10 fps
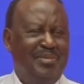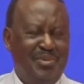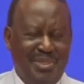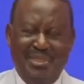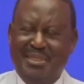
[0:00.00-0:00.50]

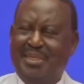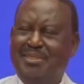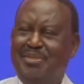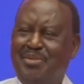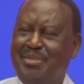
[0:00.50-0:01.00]
We
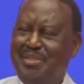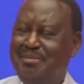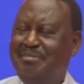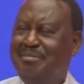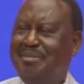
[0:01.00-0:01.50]
as
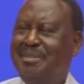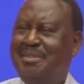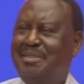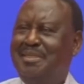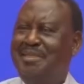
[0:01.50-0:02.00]
ODM
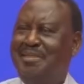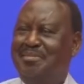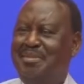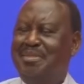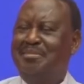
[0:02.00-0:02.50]

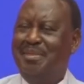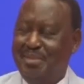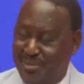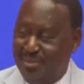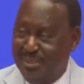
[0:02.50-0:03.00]
must
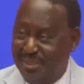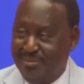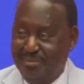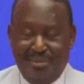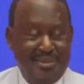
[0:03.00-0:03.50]
remain
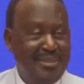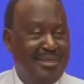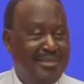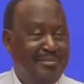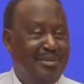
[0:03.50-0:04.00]
ODM
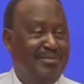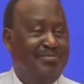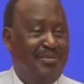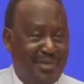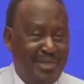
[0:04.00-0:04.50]
and
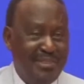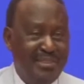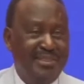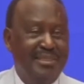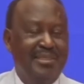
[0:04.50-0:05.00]
remain
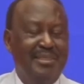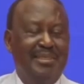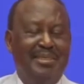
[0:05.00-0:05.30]
focused,